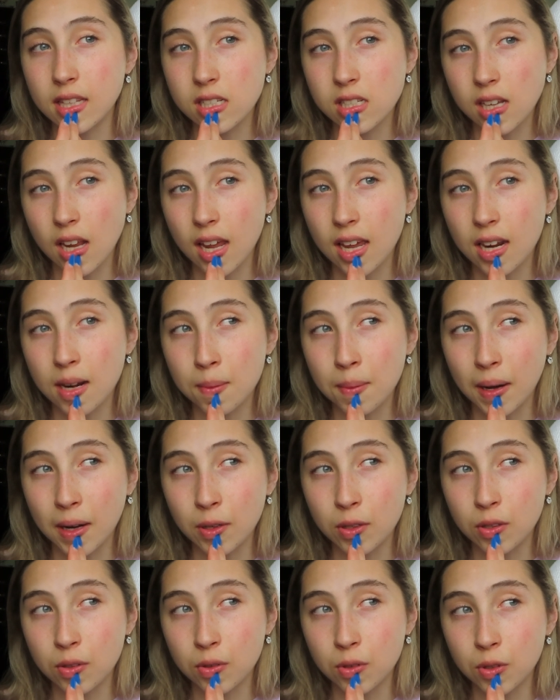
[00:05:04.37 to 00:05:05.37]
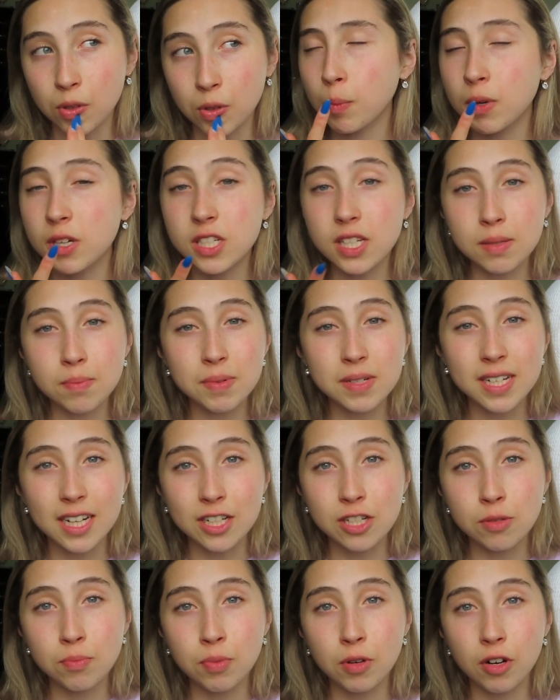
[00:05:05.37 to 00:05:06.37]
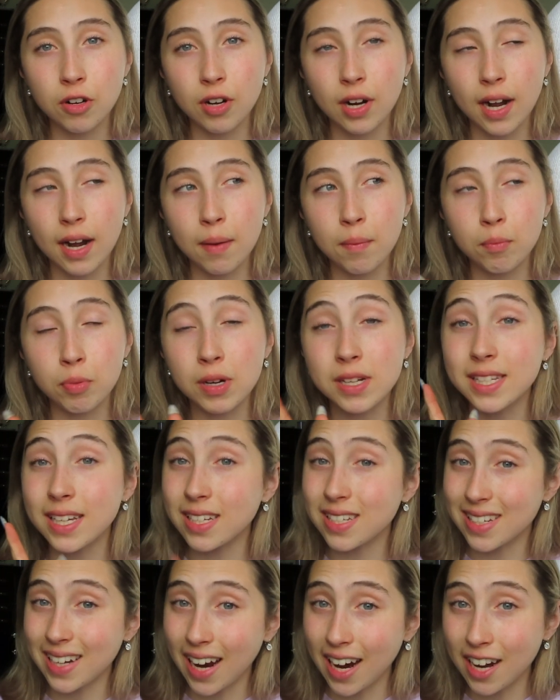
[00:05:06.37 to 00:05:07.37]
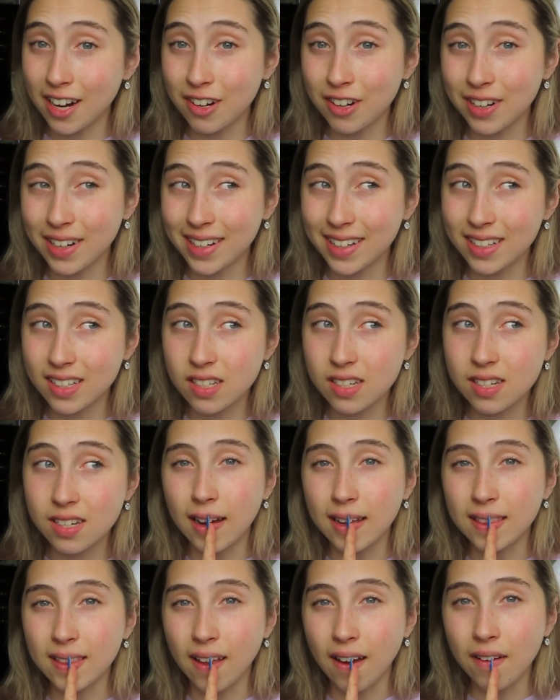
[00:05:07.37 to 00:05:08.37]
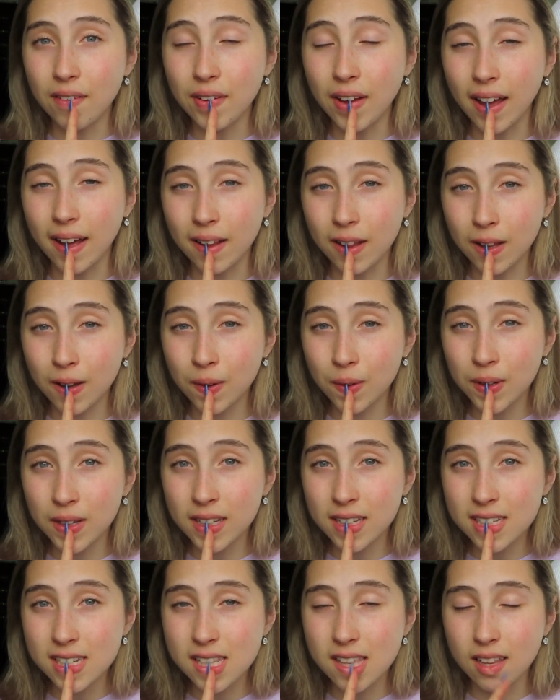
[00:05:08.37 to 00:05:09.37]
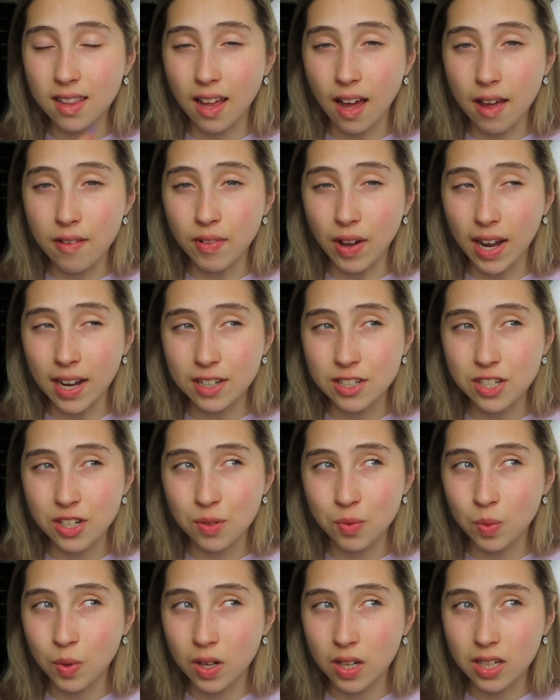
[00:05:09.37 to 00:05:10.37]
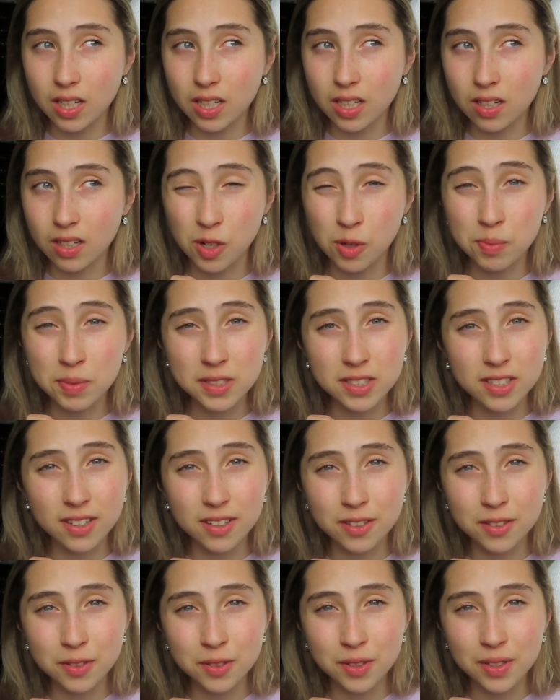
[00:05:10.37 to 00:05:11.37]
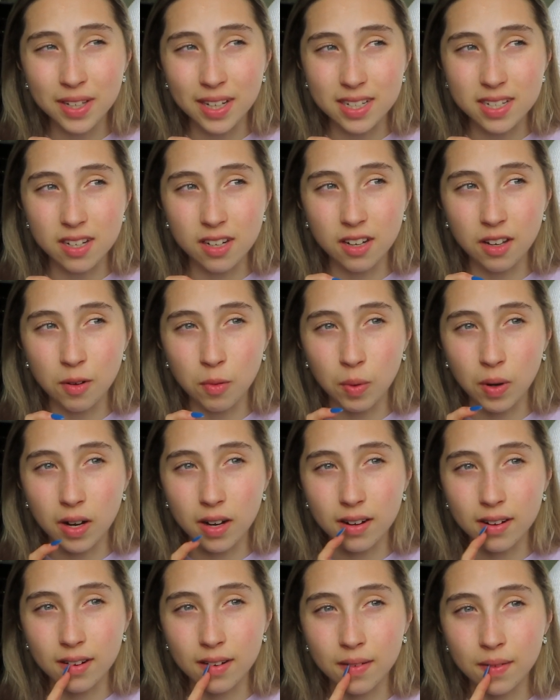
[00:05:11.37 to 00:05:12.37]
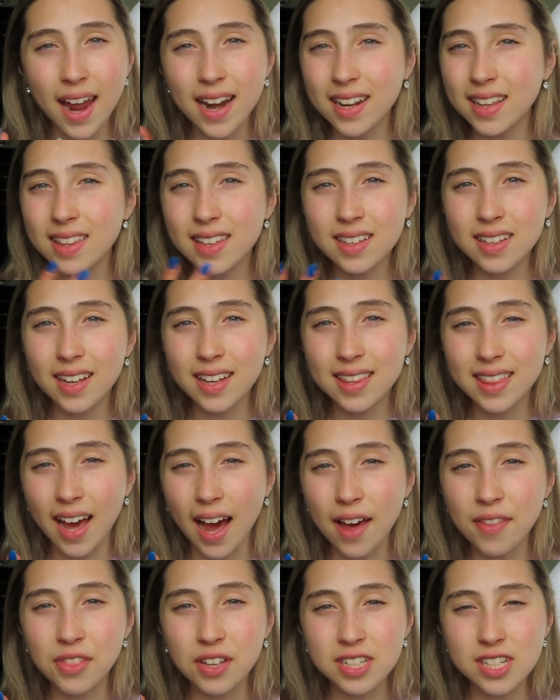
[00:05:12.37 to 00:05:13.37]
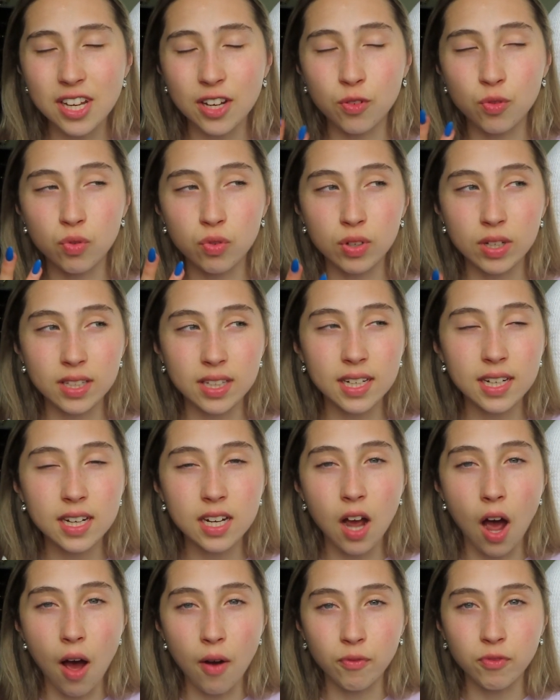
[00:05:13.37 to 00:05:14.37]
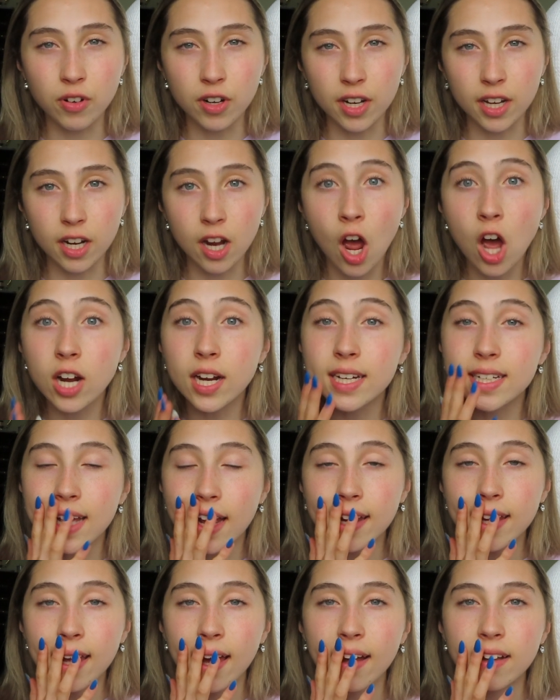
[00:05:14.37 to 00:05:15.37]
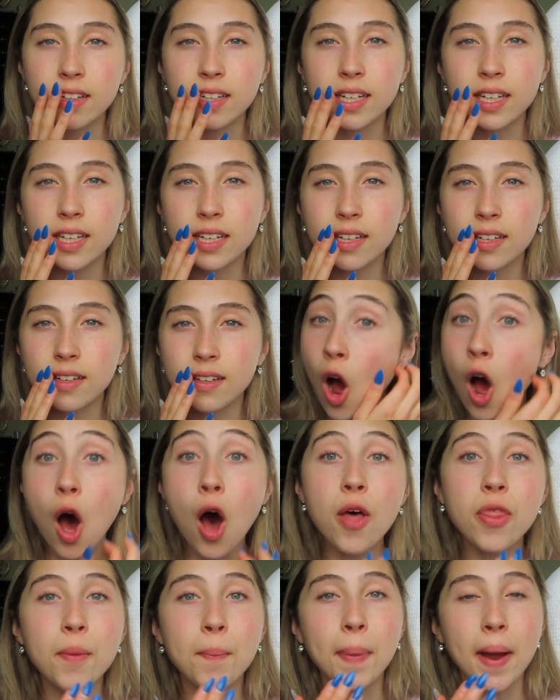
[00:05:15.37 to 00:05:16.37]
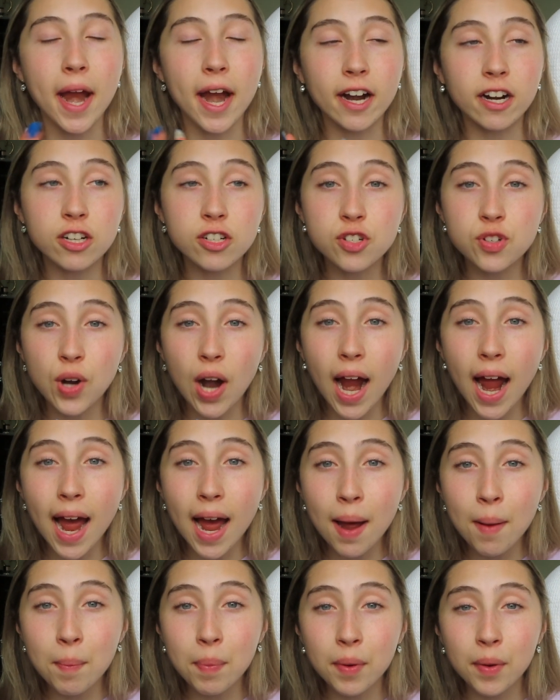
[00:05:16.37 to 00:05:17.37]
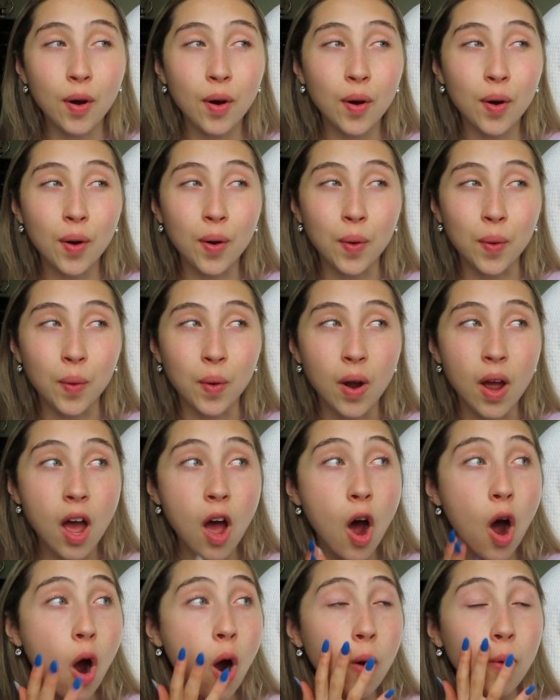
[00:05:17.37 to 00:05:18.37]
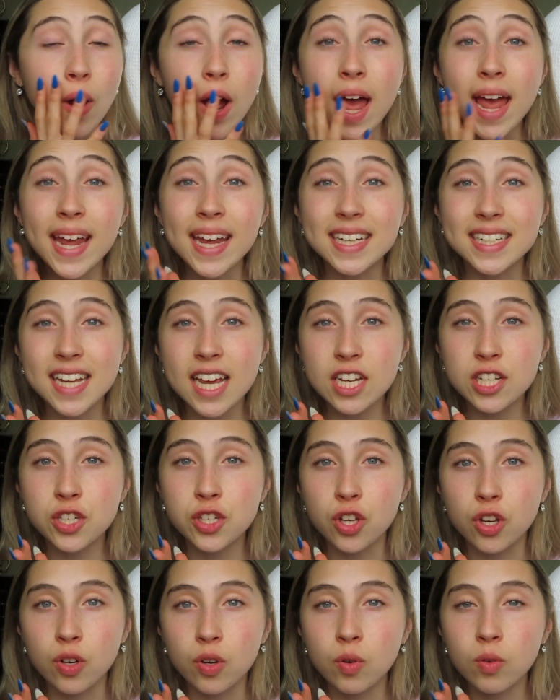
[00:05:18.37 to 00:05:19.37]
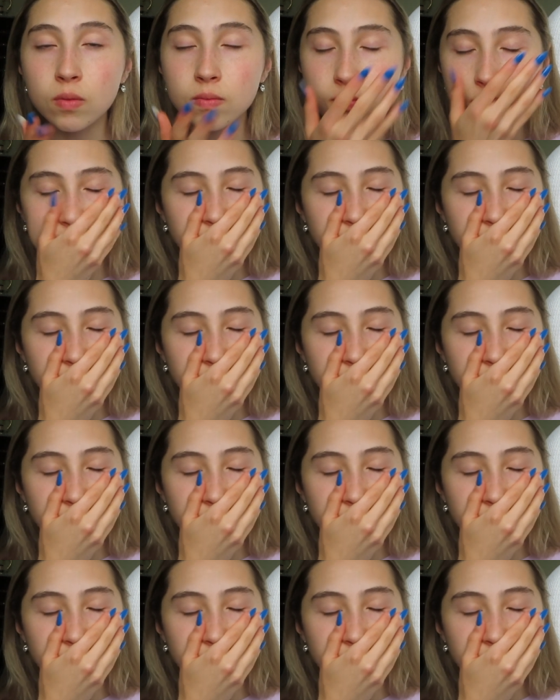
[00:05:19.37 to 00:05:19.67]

Things I Hate About You, Princess Protection Program, Princess Diaries. I love Eloise, the live action one. Home Alone, that's a good one. Anything like that that's like really comforting. Cadet Kelly, The Parent Trap. Oh, It Takes Two.